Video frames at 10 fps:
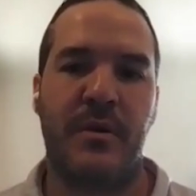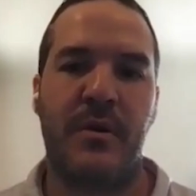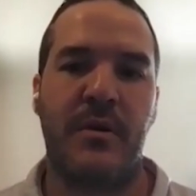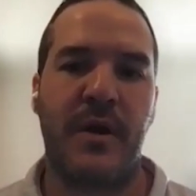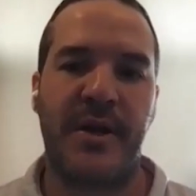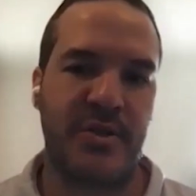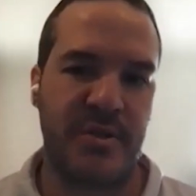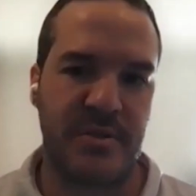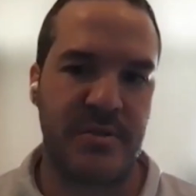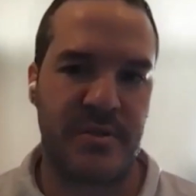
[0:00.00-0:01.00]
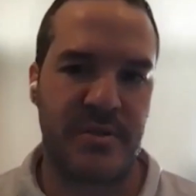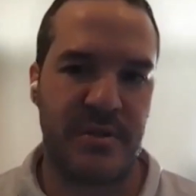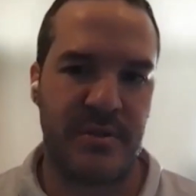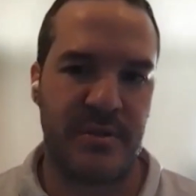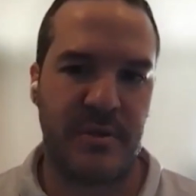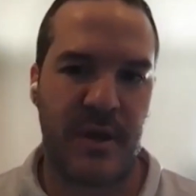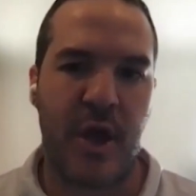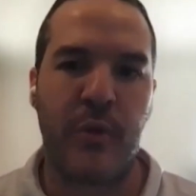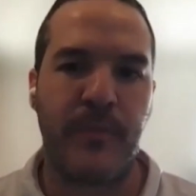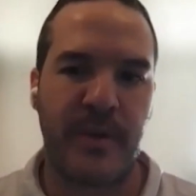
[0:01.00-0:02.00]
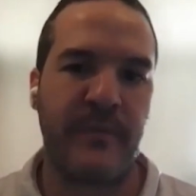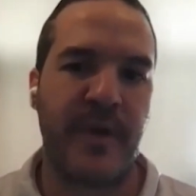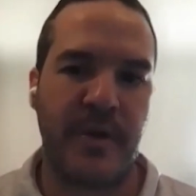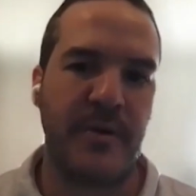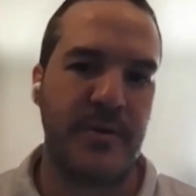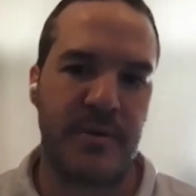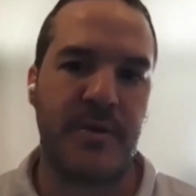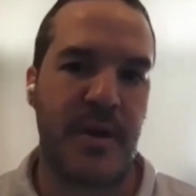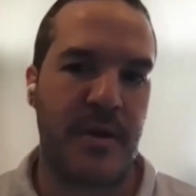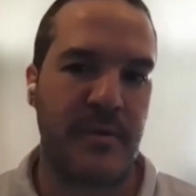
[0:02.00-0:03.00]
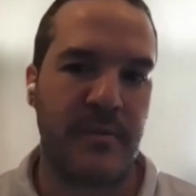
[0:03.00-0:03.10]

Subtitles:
our actions helping veterans or not,